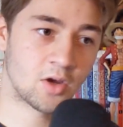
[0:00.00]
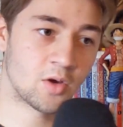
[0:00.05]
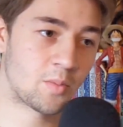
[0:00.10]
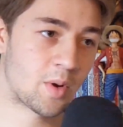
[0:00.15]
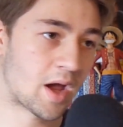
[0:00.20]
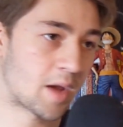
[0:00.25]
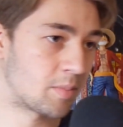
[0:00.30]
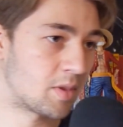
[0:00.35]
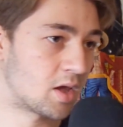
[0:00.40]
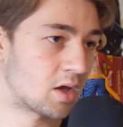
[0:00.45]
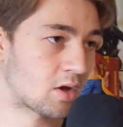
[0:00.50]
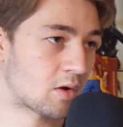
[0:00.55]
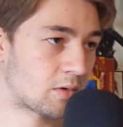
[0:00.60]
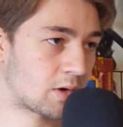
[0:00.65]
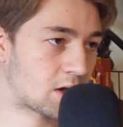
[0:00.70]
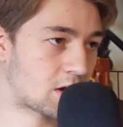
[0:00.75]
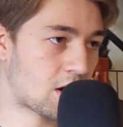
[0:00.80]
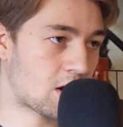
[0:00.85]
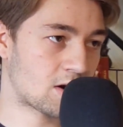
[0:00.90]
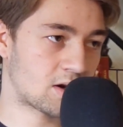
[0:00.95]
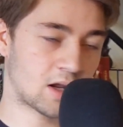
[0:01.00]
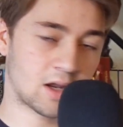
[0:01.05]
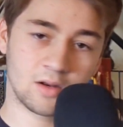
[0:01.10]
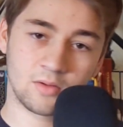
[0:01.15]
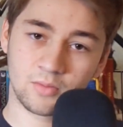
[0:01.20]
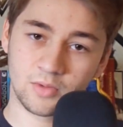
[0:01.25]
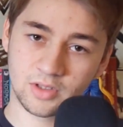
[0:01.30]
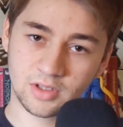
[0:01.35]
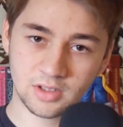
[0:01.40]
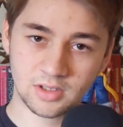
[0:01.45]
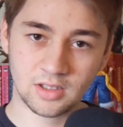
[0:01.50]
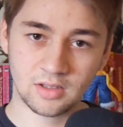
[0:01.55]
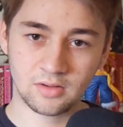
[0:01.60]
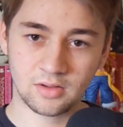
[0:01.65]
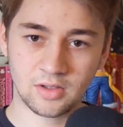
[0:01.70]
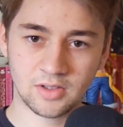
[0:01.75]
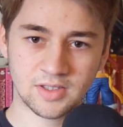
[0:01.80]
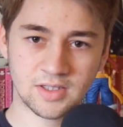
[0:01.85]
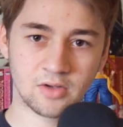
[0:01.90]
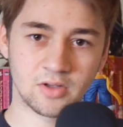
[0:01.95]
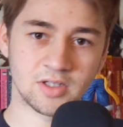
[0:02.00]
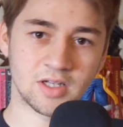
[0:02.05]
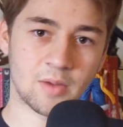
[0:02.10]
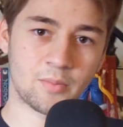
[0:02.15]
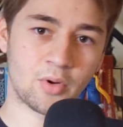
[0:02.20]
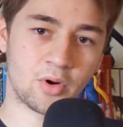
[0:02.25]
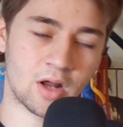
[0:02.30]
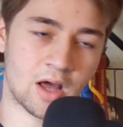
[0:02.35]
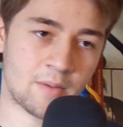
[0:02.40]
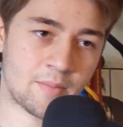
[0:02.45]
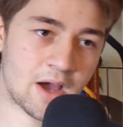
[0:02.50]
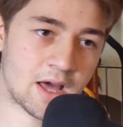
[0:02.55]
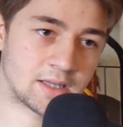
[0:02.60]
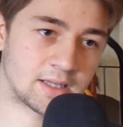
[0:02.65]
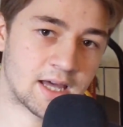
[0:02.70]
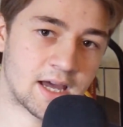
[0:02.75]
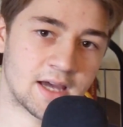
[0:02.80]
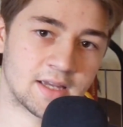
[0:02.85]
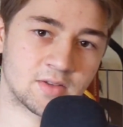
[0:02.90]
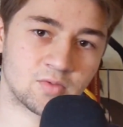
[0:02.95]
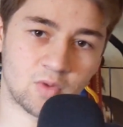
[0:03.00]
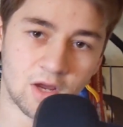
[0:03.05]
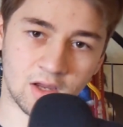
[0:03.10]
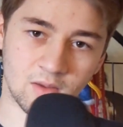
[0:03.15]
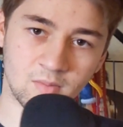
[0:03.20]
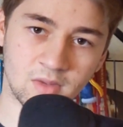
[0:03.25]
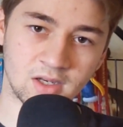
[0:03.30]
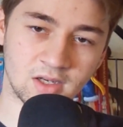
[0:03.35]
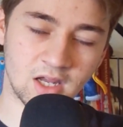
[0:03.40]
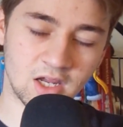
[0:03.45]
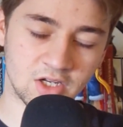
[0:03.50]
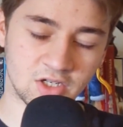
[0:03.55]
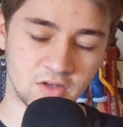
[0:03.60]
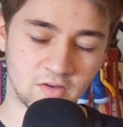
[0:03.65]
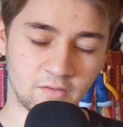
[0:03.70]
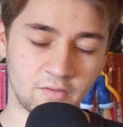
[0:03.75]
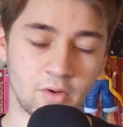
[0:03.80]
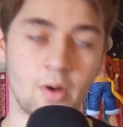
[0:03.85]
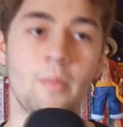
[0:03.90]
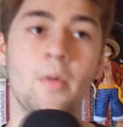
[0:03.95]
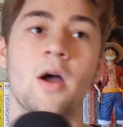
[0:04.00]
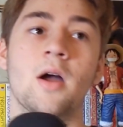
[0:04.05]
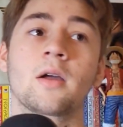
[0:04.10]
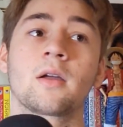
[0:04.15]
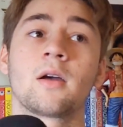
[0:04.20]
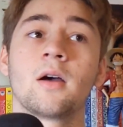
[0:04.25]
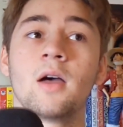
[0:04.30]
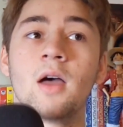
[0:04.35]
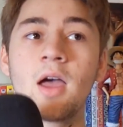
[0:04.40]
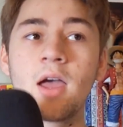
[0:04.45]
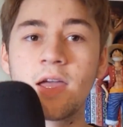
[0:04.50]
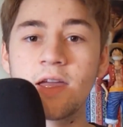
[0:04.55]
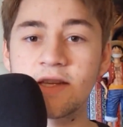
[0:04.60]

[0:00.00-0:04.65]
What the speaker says: Goodbye and Being Reincarnated, which is the series I put on my last recommendation for manga,